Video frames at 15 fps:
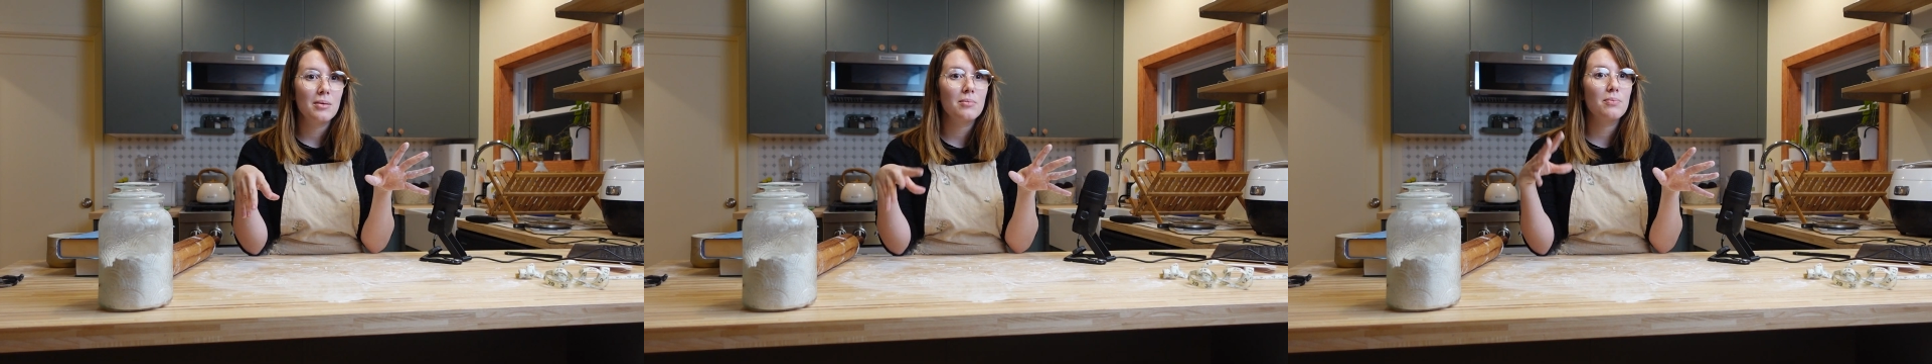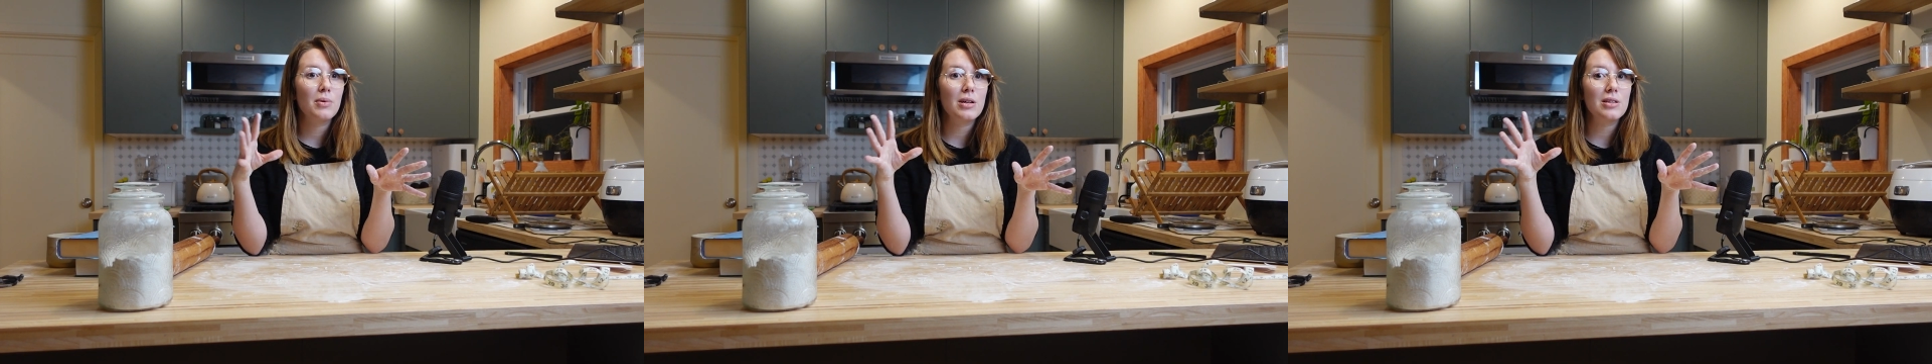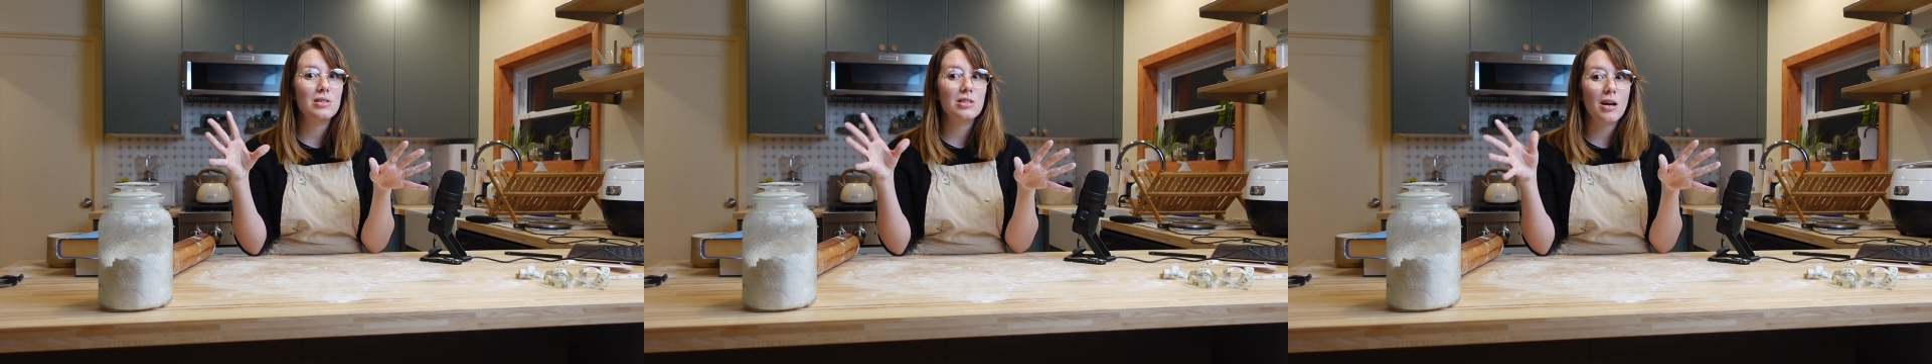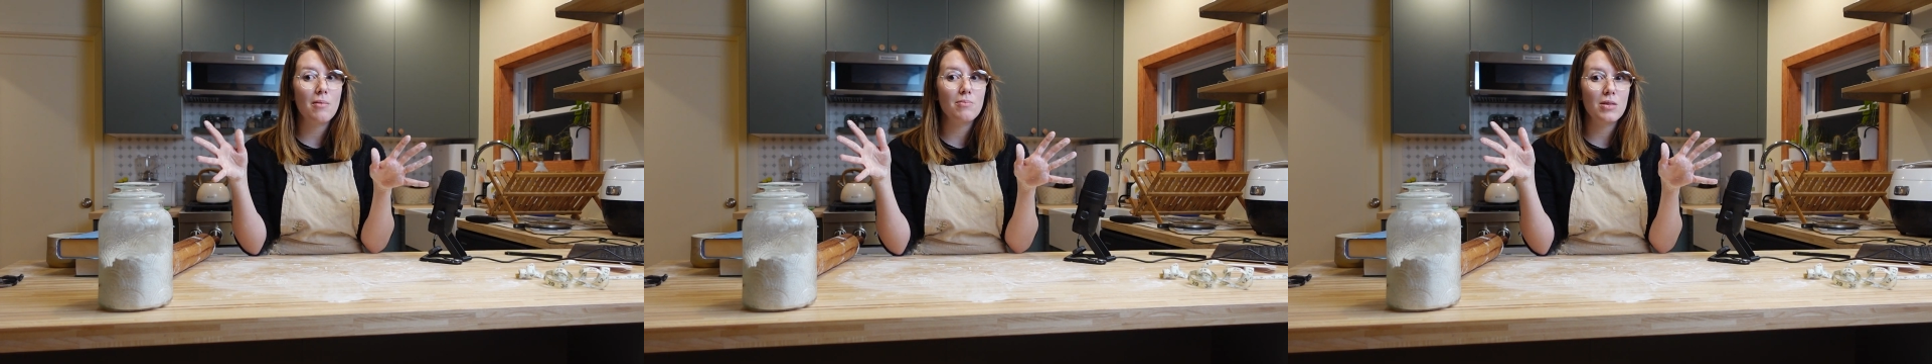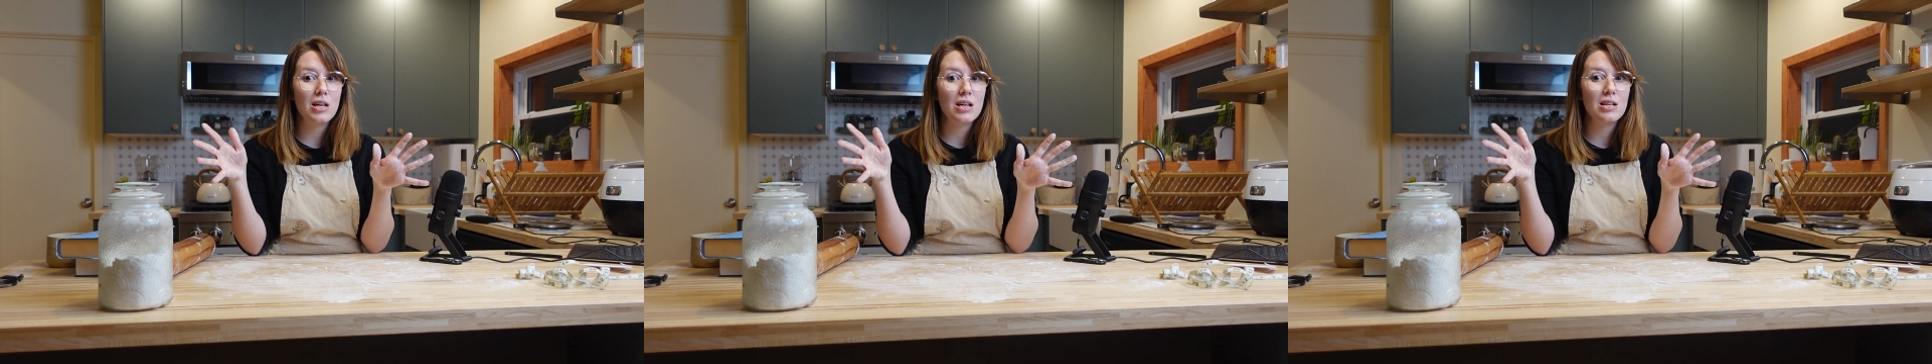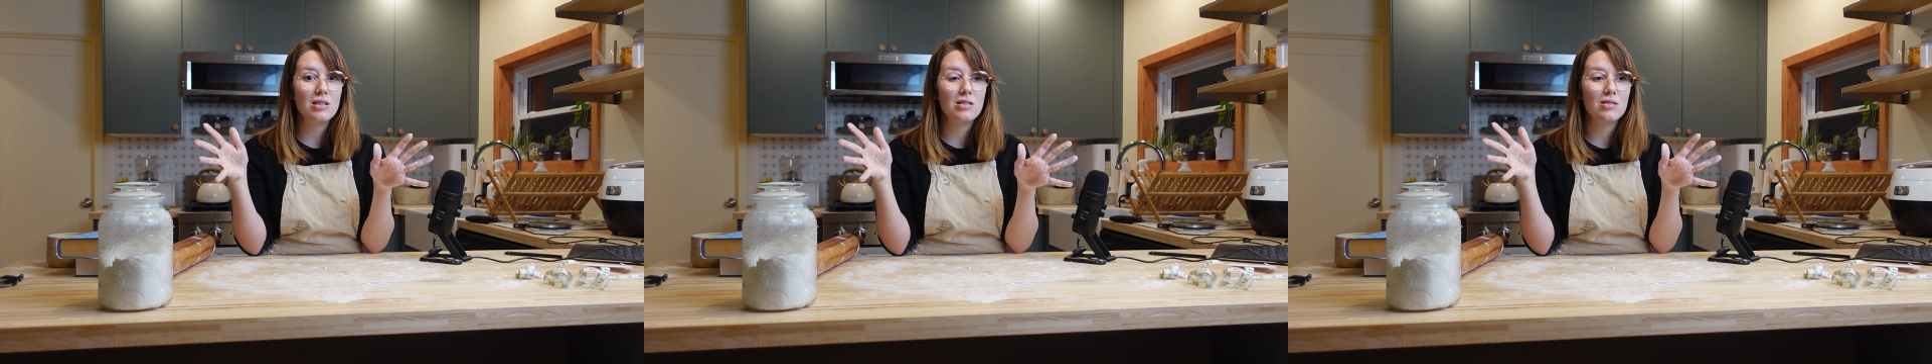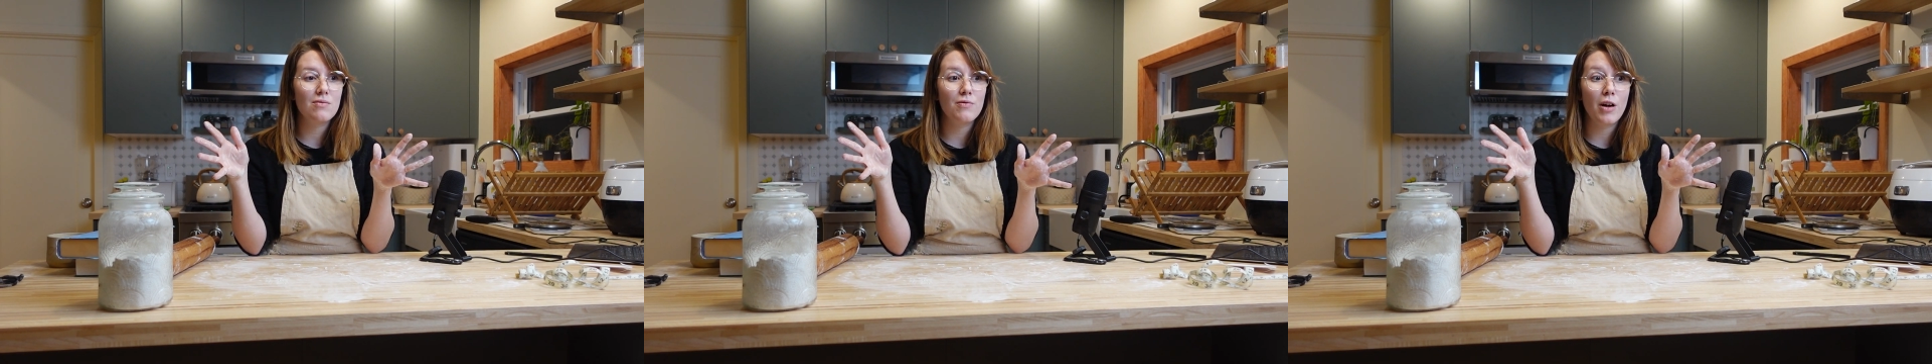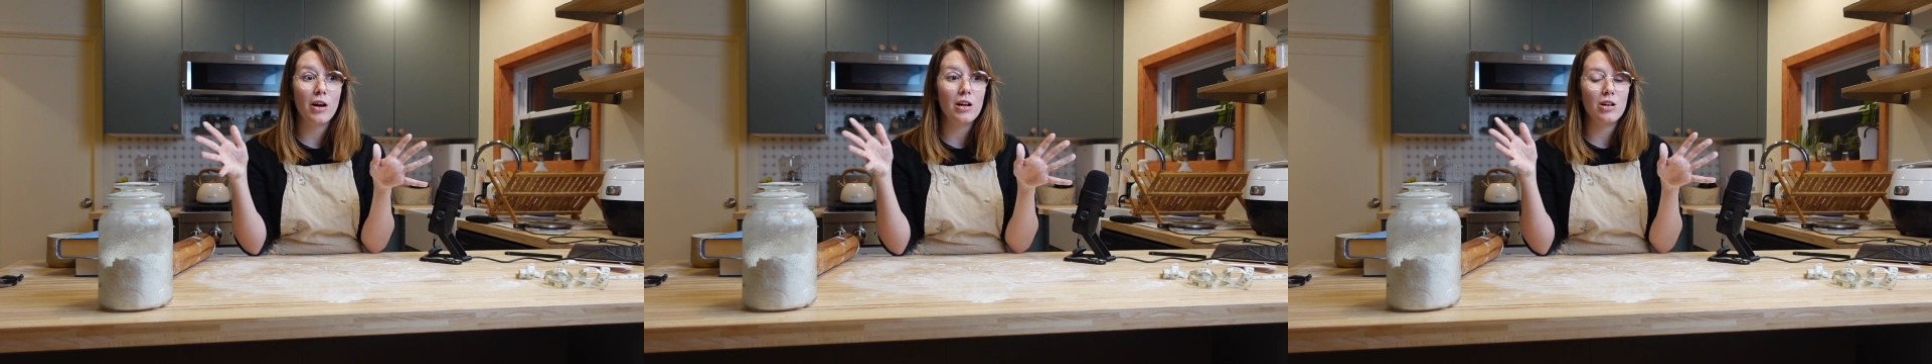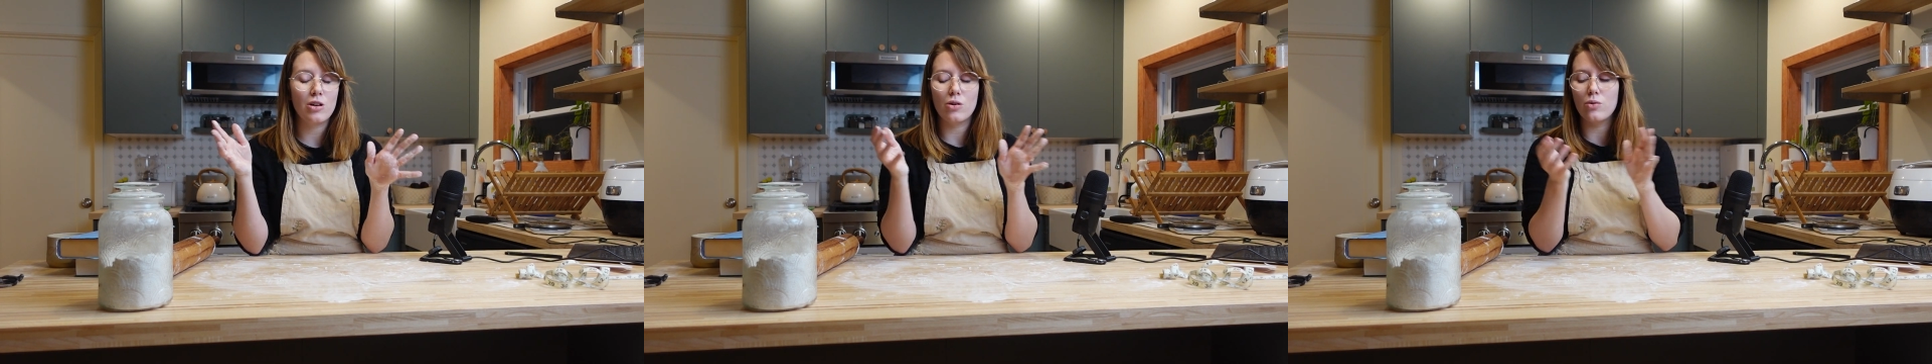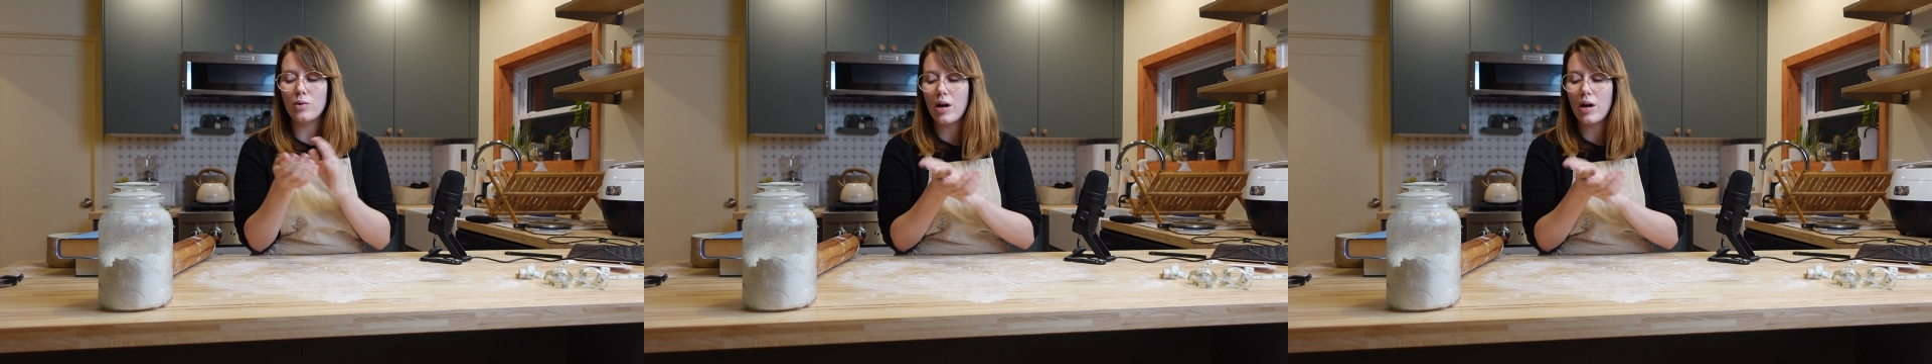but some things very new.